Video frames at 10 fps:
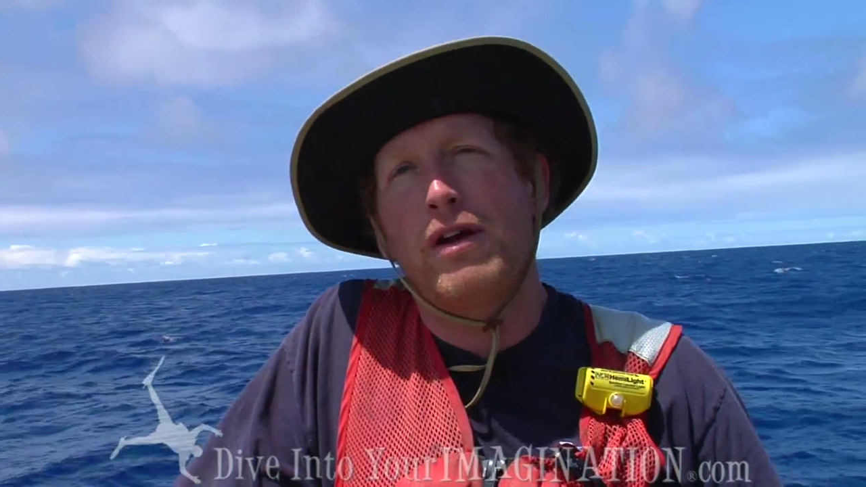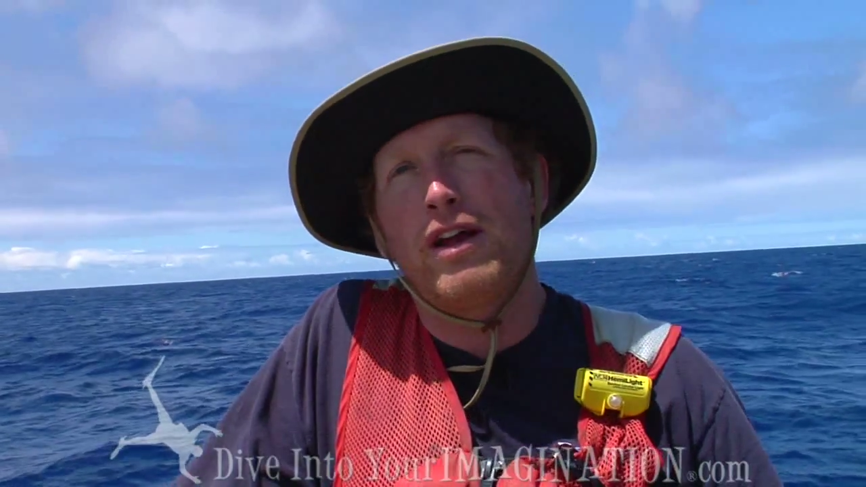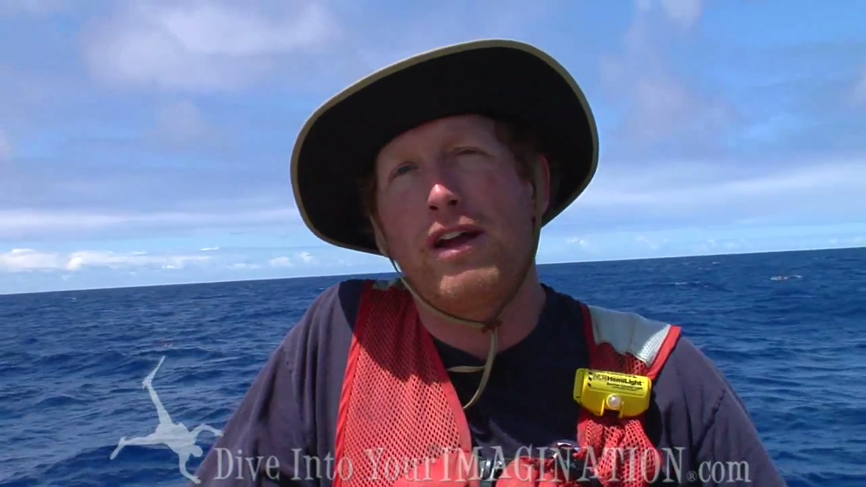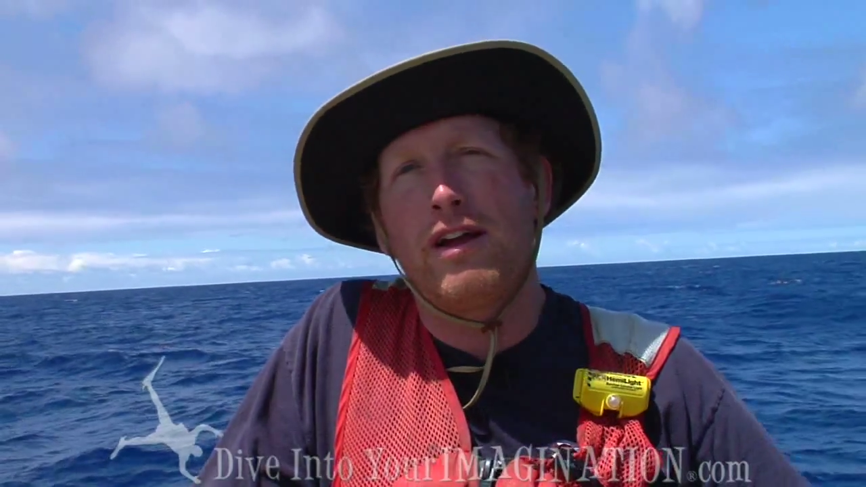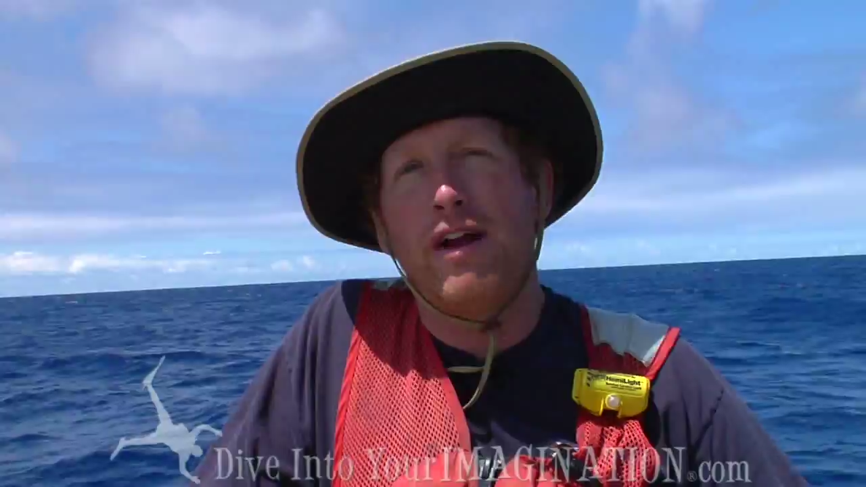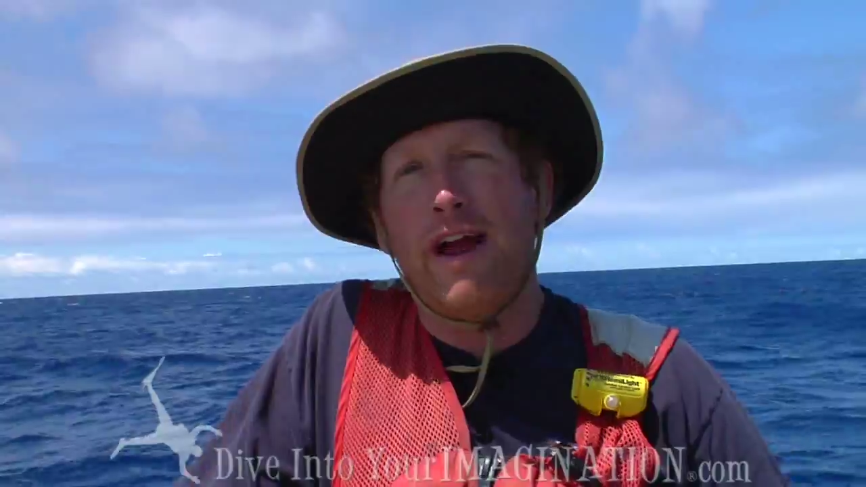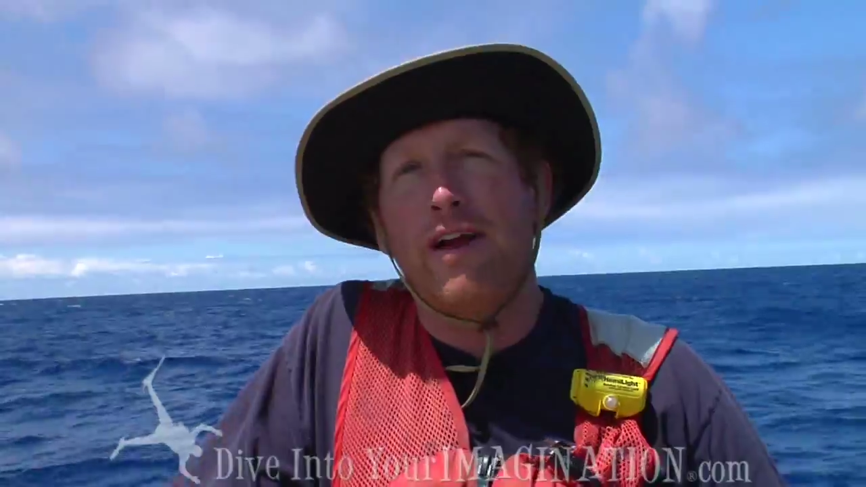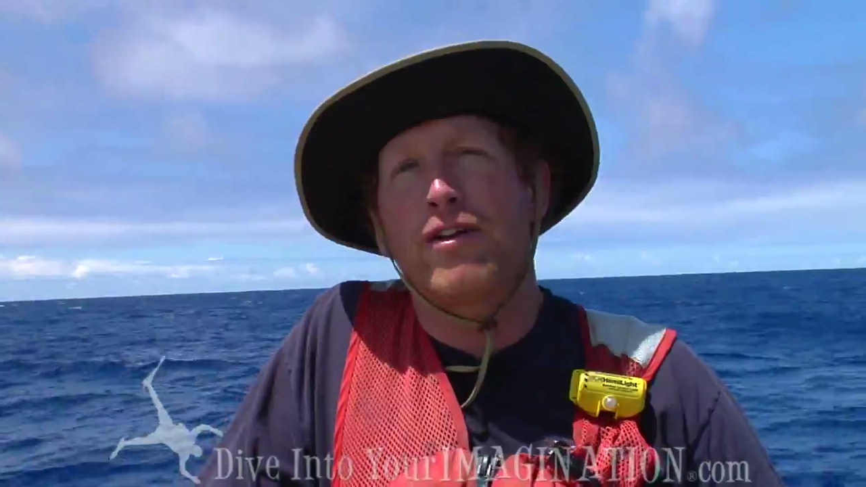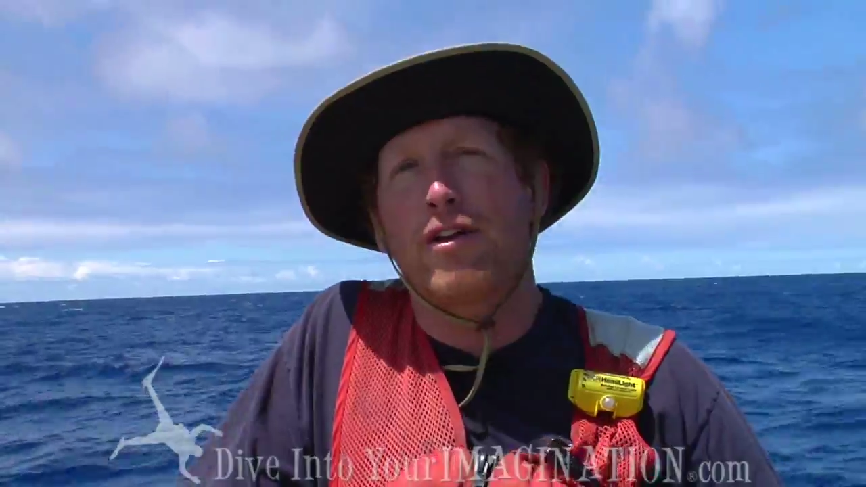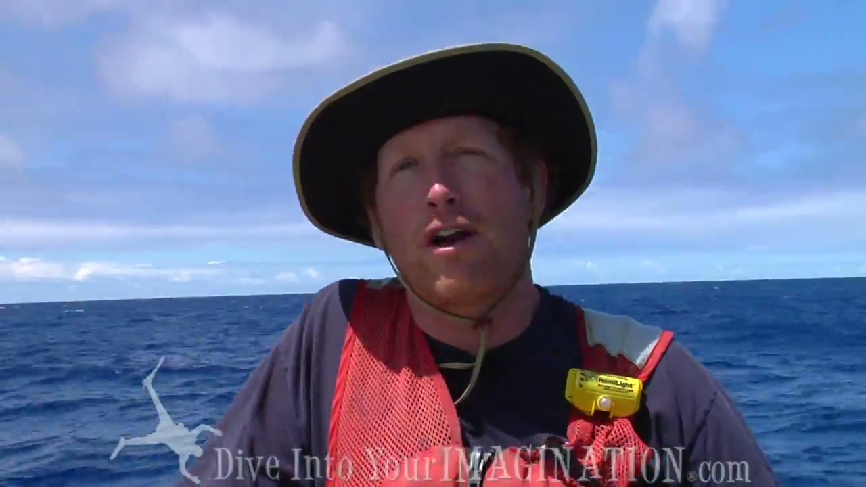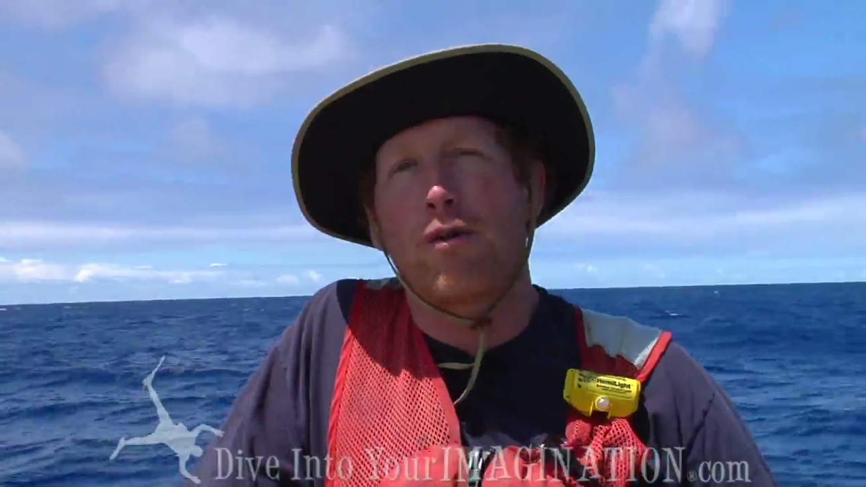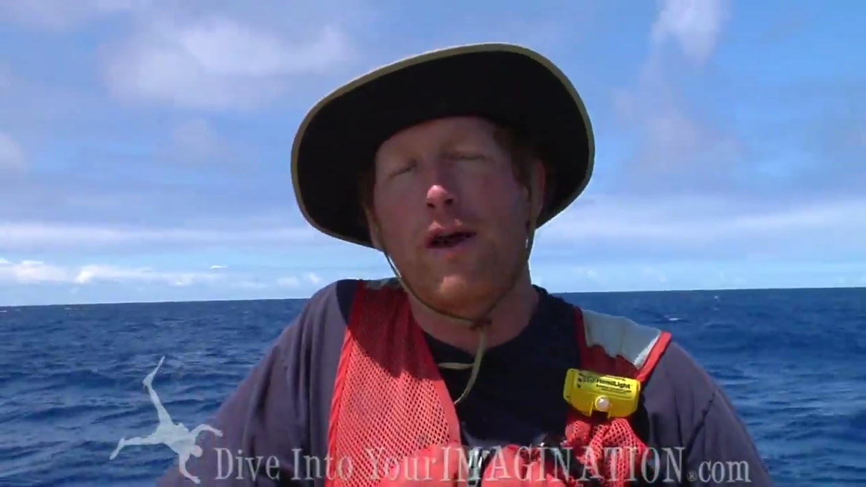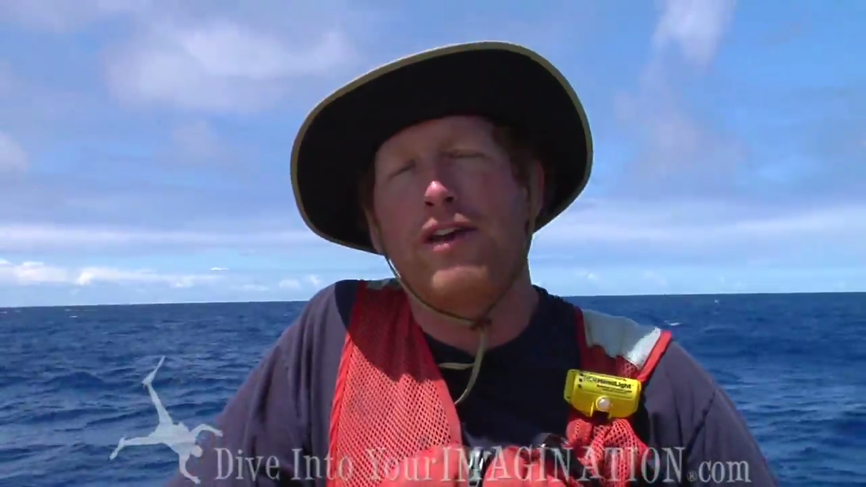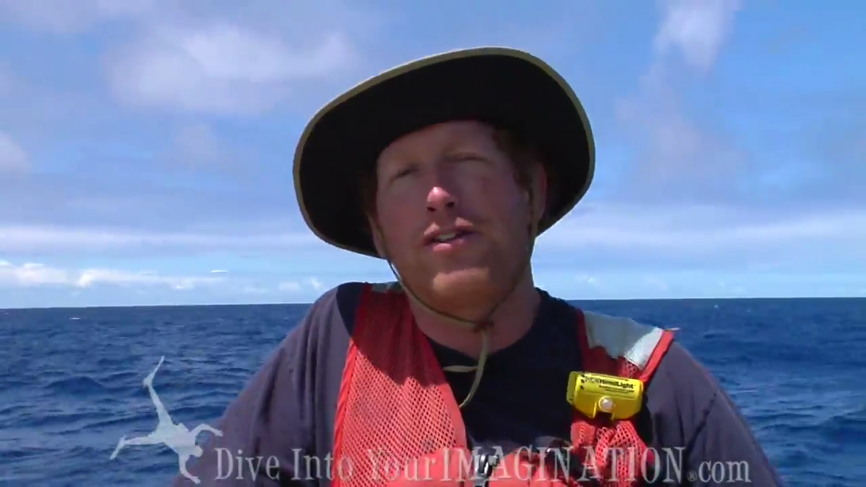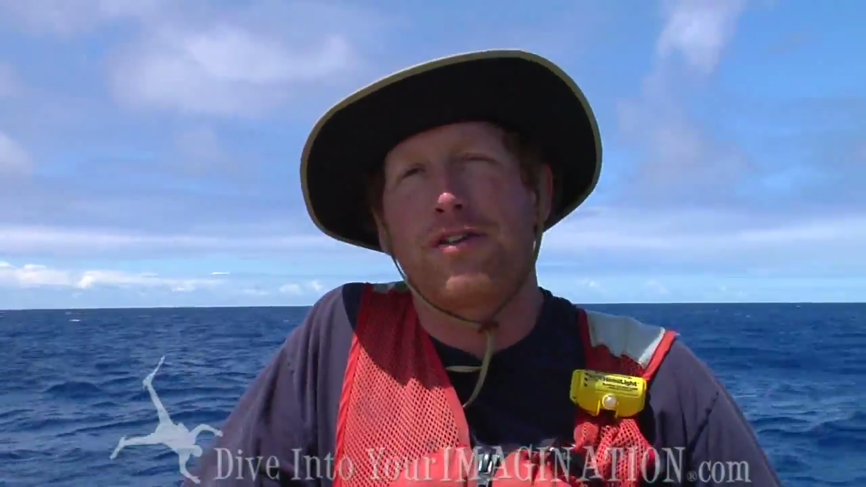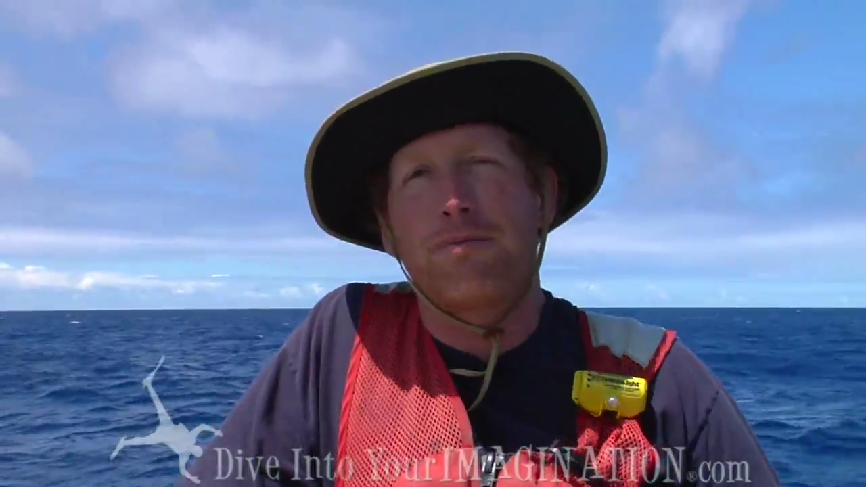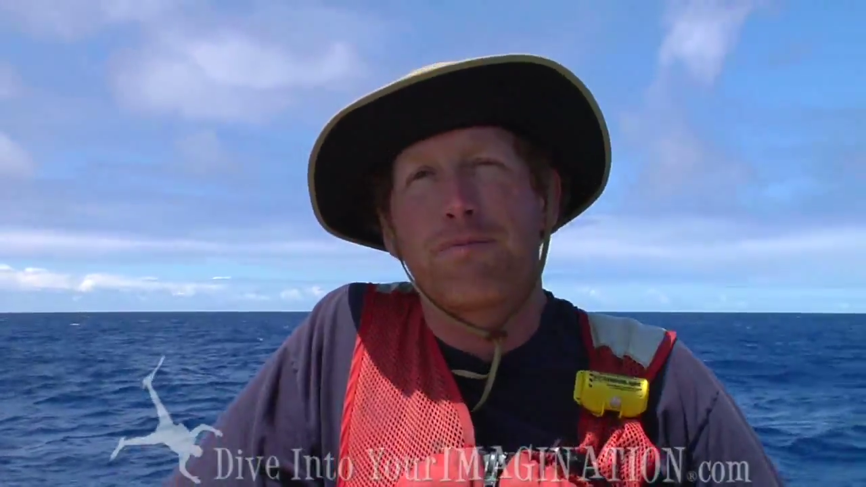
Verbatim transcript: we handle our waste.